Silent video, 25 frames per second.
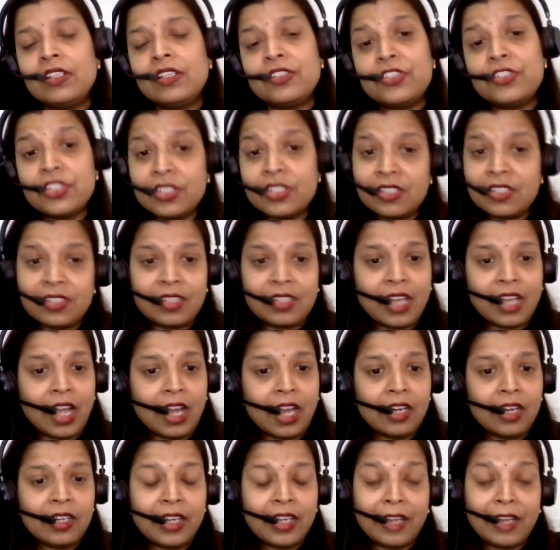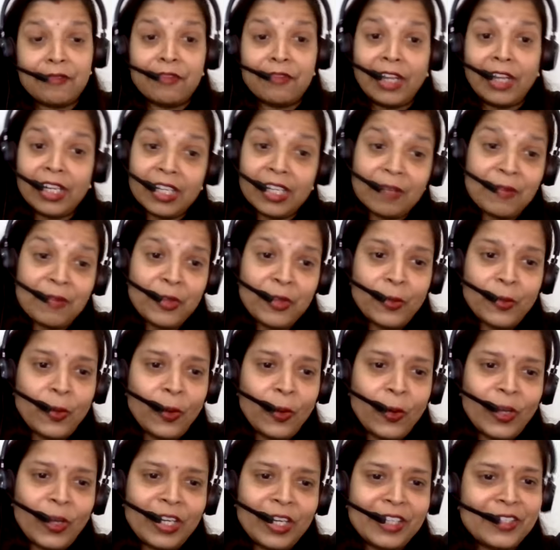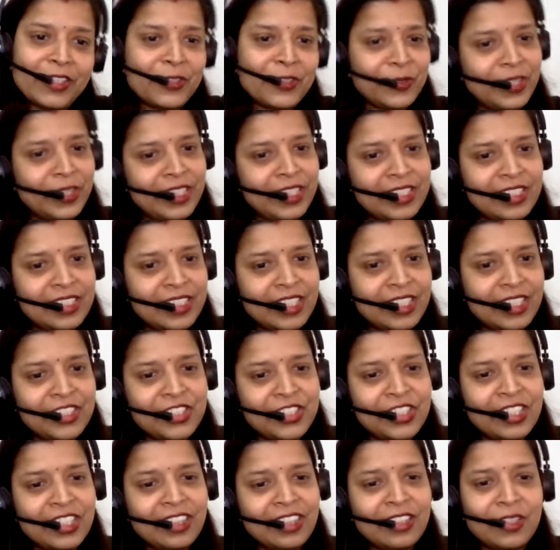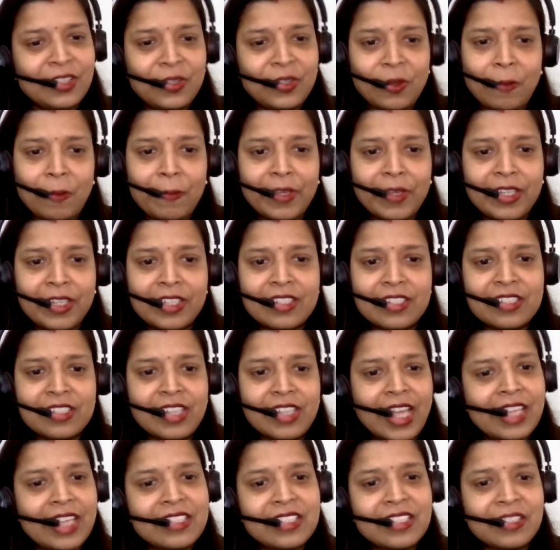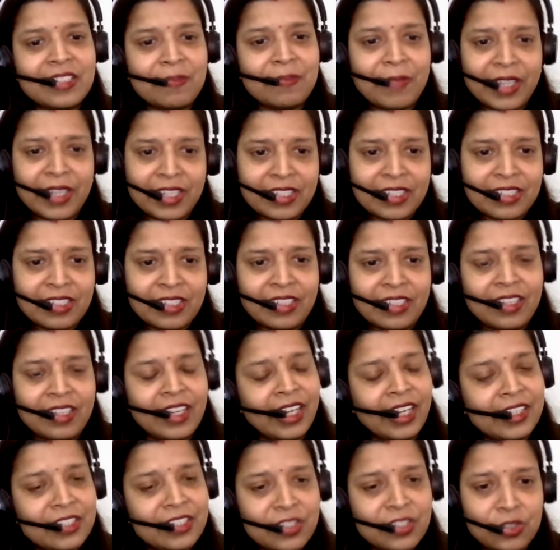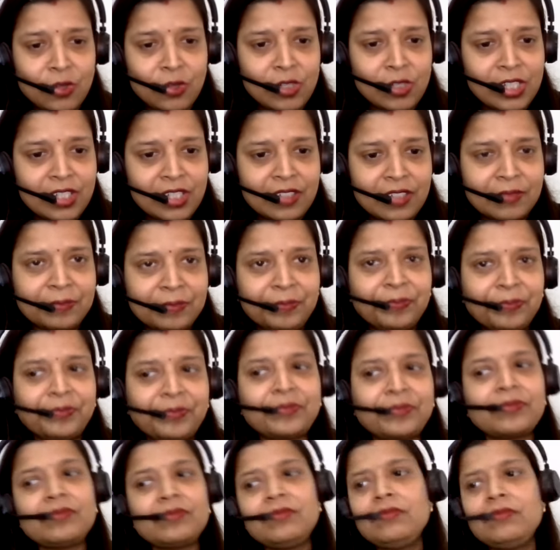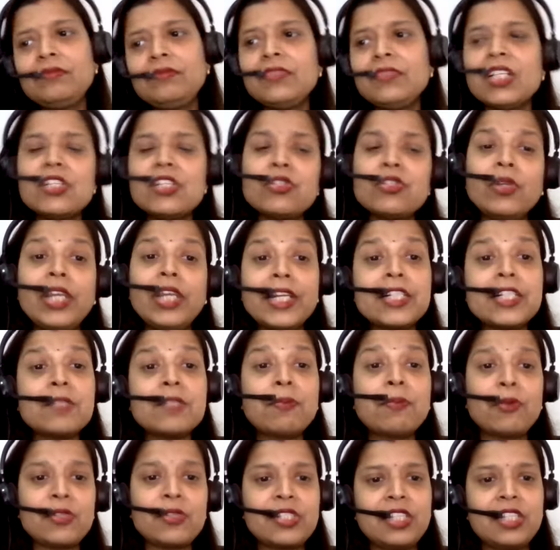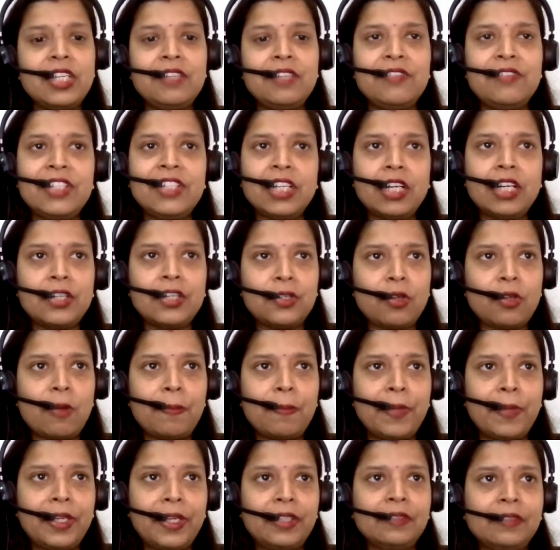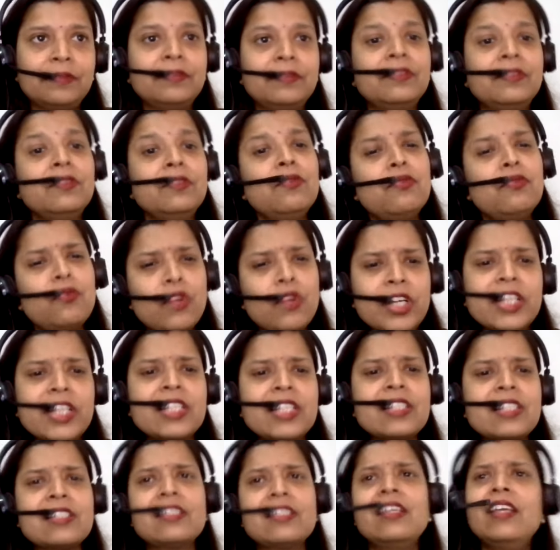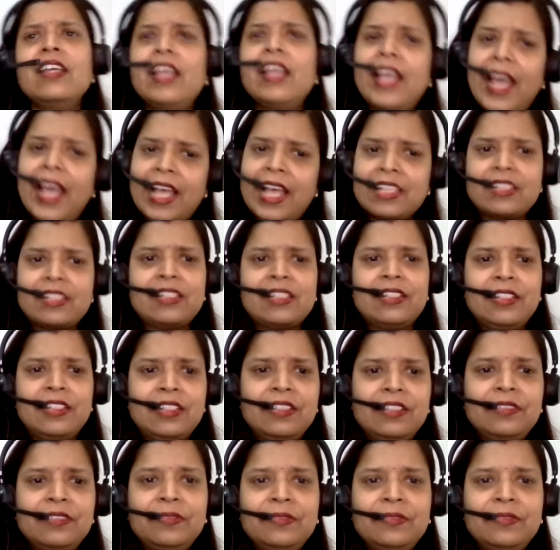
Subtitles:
Just start and welcome you all in today's session. The topic is acid, base, and salt. So let's proceed with our topic. What is acid?